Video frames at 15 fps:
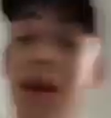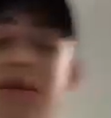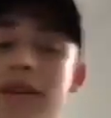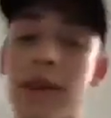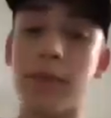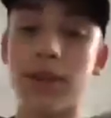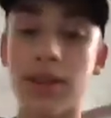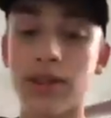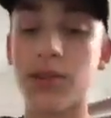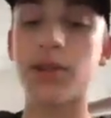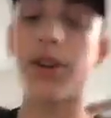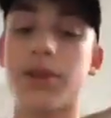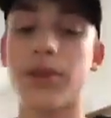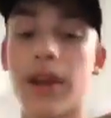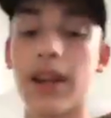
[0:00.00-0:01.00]
family's in
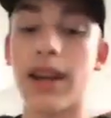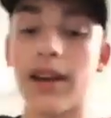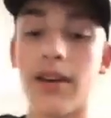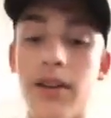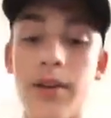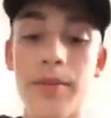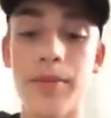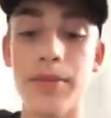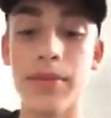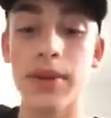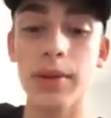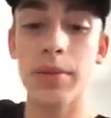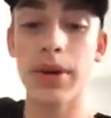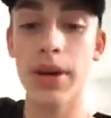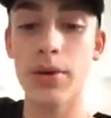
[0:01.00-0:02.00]
Toronto right now
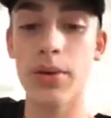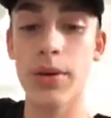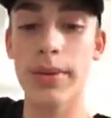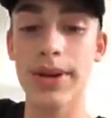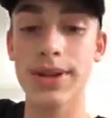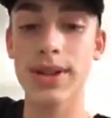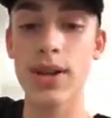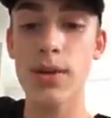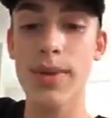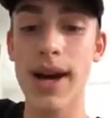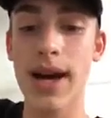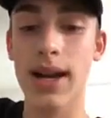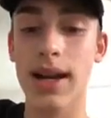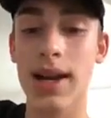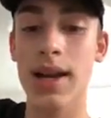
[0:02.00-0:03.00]
but we're about to go
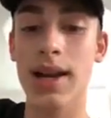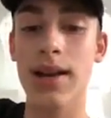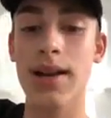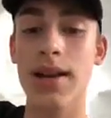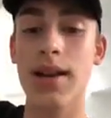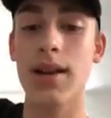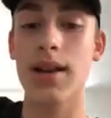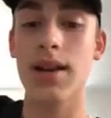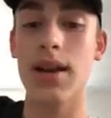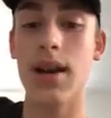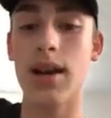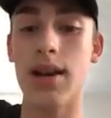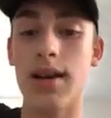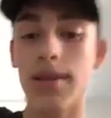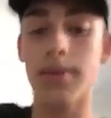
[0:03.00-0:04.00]
back,
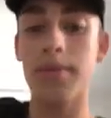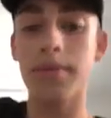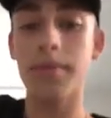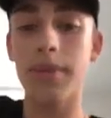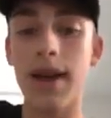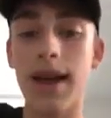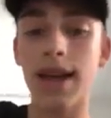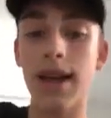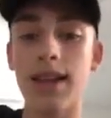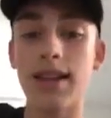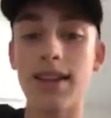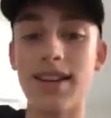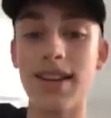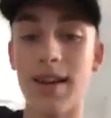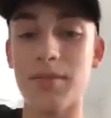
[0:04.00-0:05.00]
um,
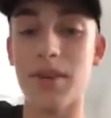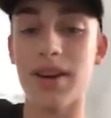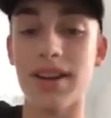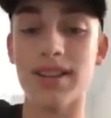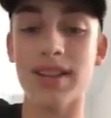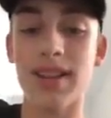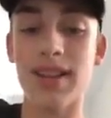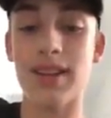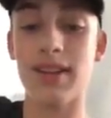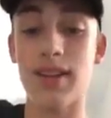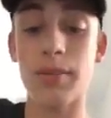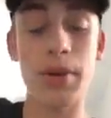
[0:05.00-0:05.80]
and I'm not excited.